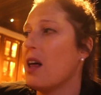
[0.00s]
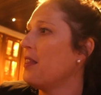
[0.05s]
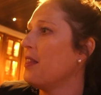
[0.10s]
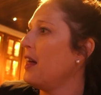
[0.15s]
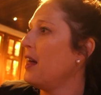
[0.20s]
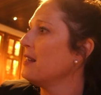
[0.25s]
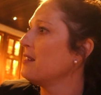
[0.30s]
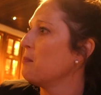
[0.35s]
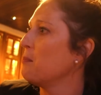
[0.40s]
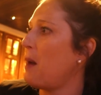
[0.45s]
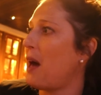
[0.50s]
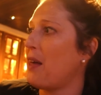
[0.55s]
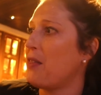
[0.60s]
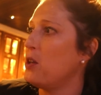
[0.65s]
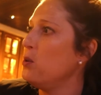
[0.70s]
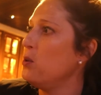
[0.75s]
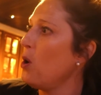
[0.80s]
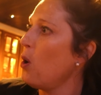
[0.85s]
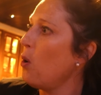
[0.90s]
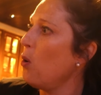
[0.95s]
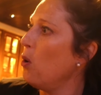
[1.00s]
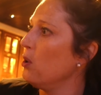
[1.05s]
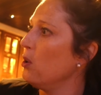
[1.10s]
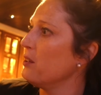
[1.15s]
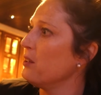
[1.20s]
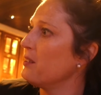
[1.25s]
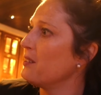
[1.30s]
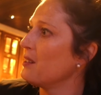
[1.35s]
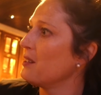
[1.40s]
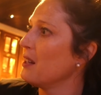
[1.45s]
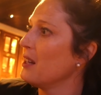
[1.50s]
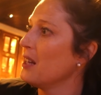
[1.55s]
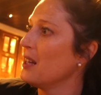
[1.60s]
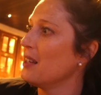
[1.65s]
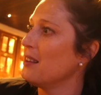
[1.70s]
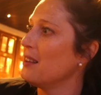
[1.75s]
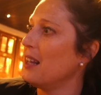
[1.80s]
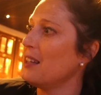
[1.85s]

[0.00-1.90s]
that's Matthew Knowles. Mm-hmm.